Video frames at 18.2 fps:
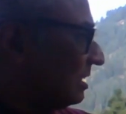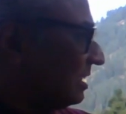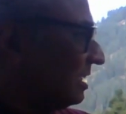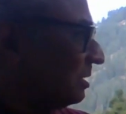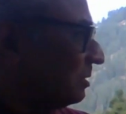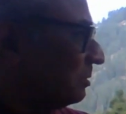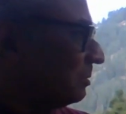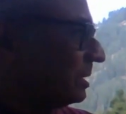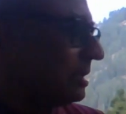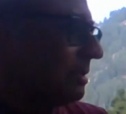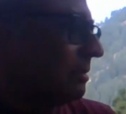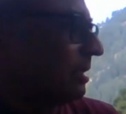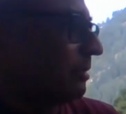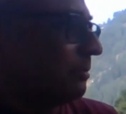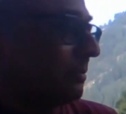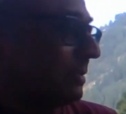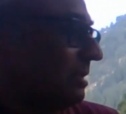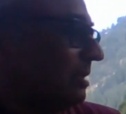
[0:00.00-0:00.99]

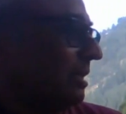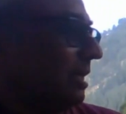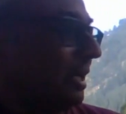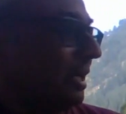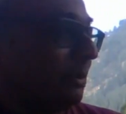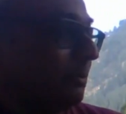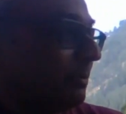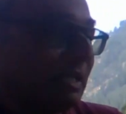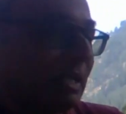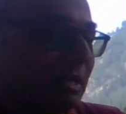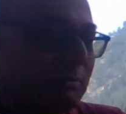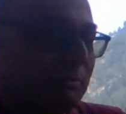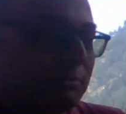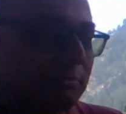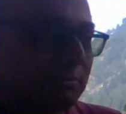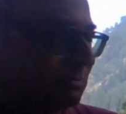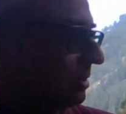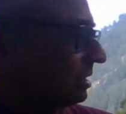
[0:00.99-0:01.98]
and we
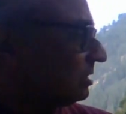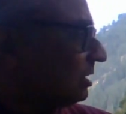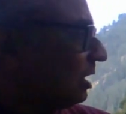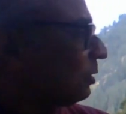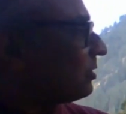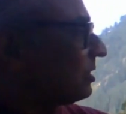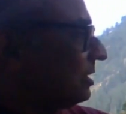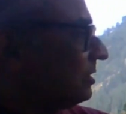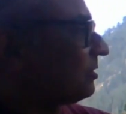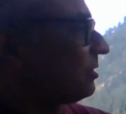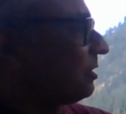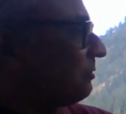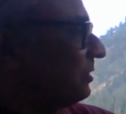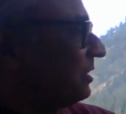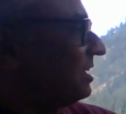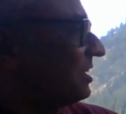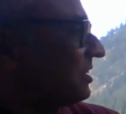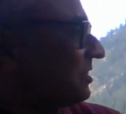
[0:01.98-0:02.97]
have thousands
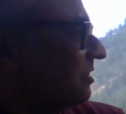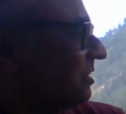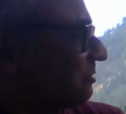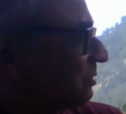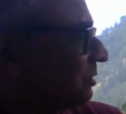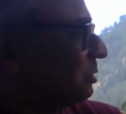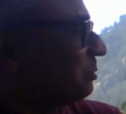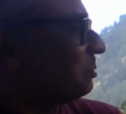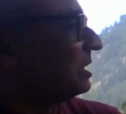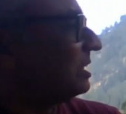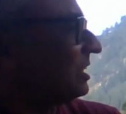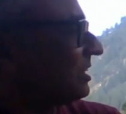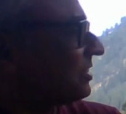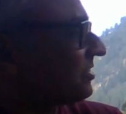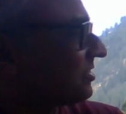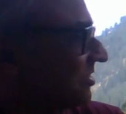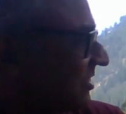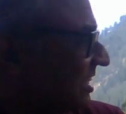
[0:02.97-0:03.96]
of years of human
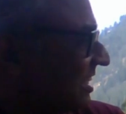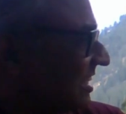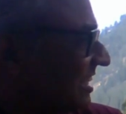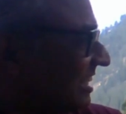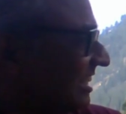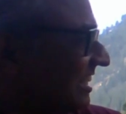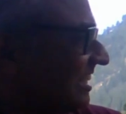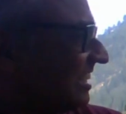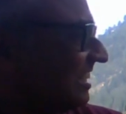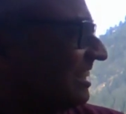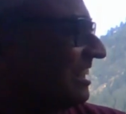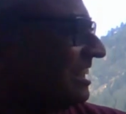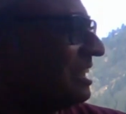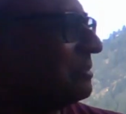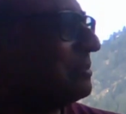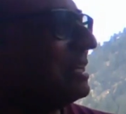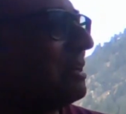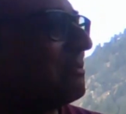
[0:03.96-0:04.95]
history.
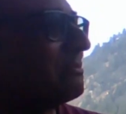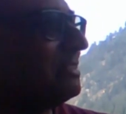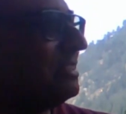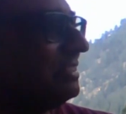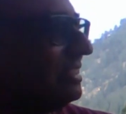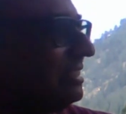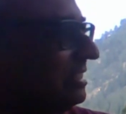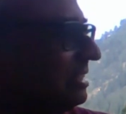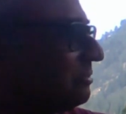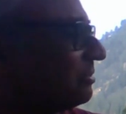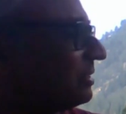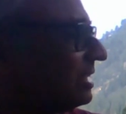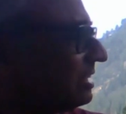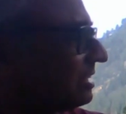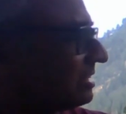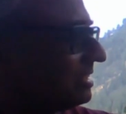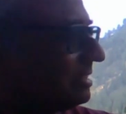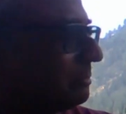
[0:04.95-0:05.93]
We have
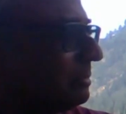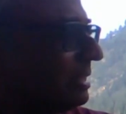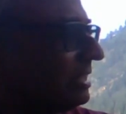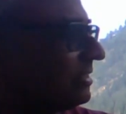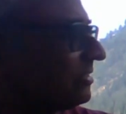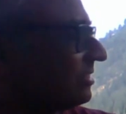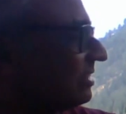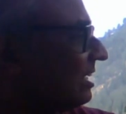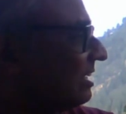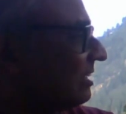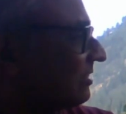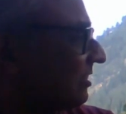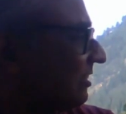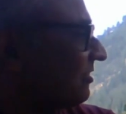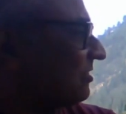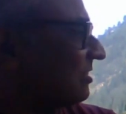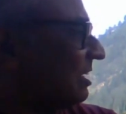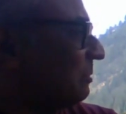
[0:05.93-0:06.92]
different medicinal
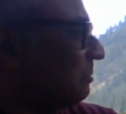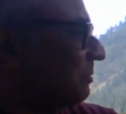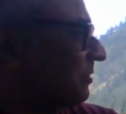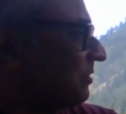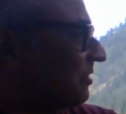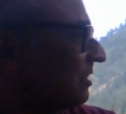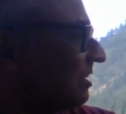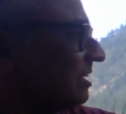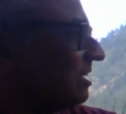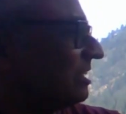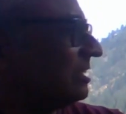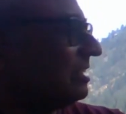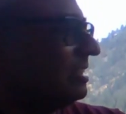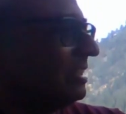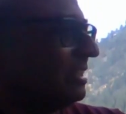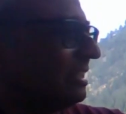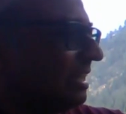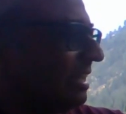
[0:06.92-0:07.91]
systems,
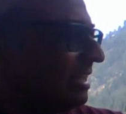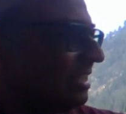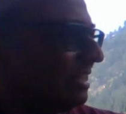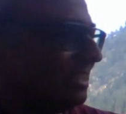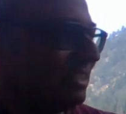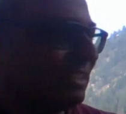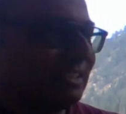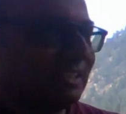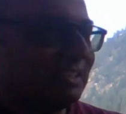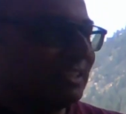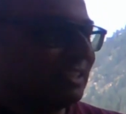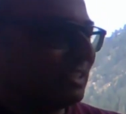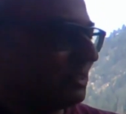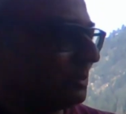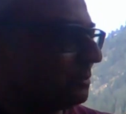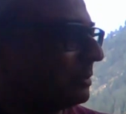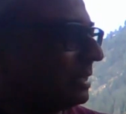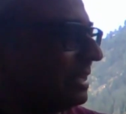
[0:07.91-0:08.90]

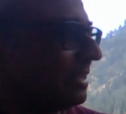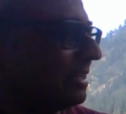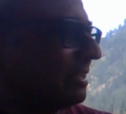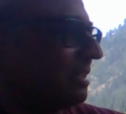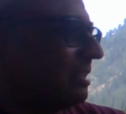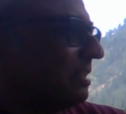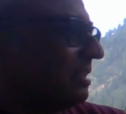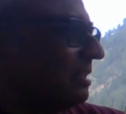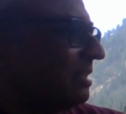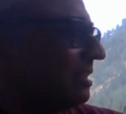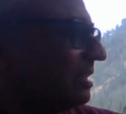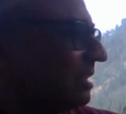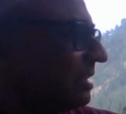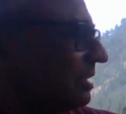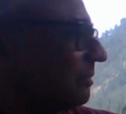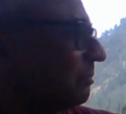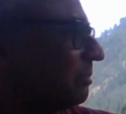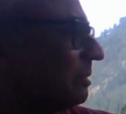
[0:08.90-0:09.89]
where
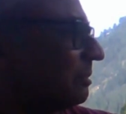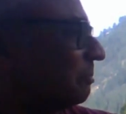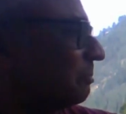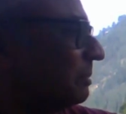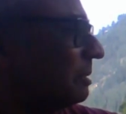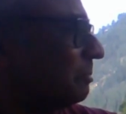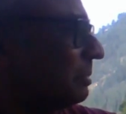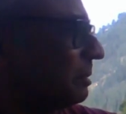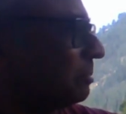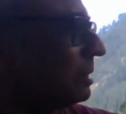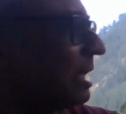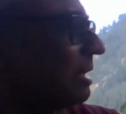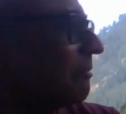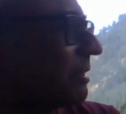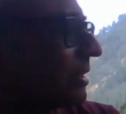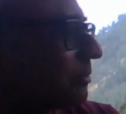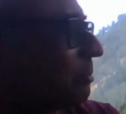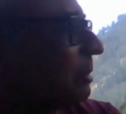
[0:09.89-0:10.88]
people
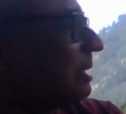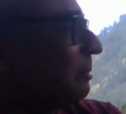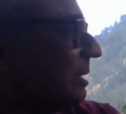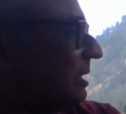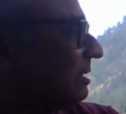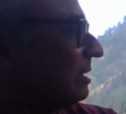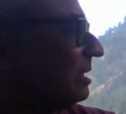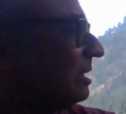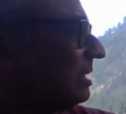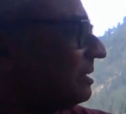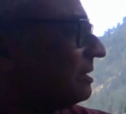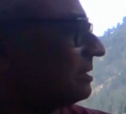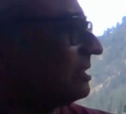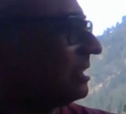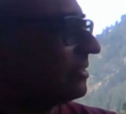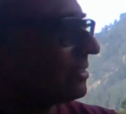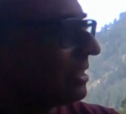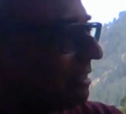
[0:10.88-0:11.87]
have experimentally
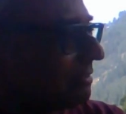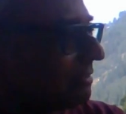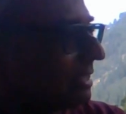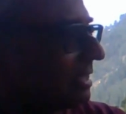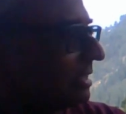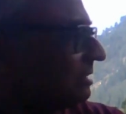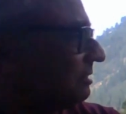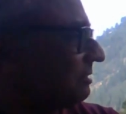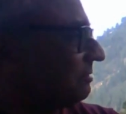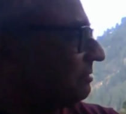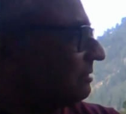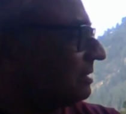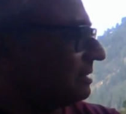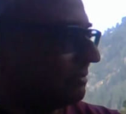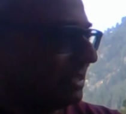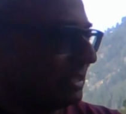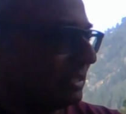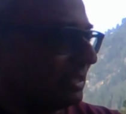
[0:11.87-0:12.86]
discovered
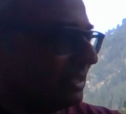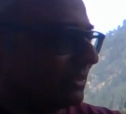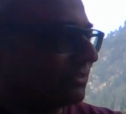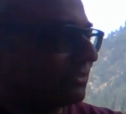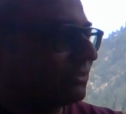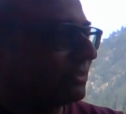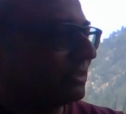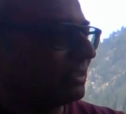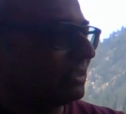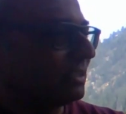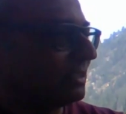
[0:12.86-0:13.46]
various